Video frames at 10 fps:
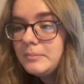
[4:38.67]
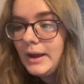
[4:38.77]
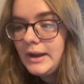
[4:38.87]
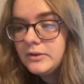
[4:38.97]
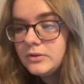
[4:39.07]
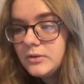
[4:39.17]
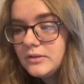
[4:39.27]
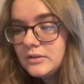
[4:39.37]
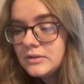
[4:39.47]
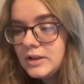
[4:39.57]

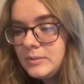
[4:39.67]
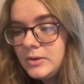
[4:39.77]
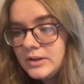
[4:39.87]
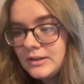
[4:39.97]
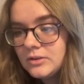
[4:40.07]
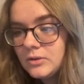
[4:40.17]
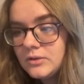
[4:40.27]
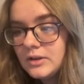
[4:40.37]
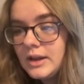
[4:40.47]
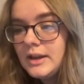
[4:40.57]
palatals, labial dentals,